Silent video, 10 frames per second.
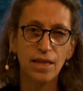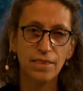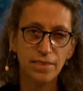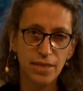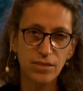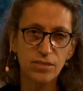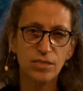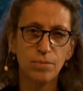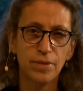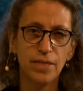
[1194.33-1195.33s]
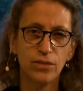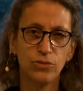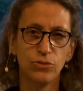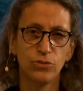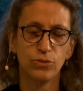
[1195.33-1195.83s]
And this
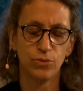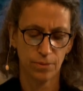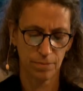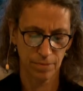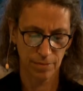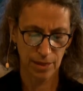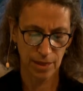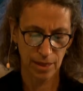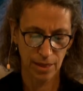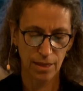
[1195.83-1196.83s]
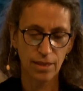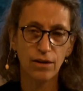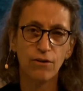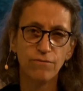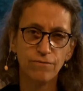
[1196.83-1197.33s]
being true,
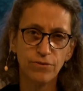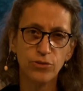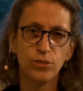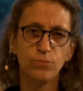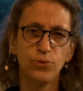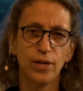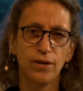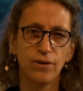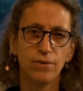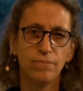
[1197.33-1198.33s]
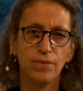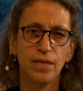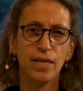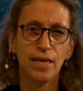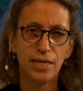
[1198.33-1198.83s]
let our first prayer
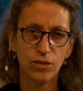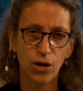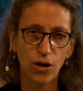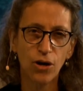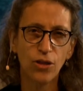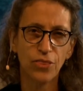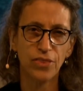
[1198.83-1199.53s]
in all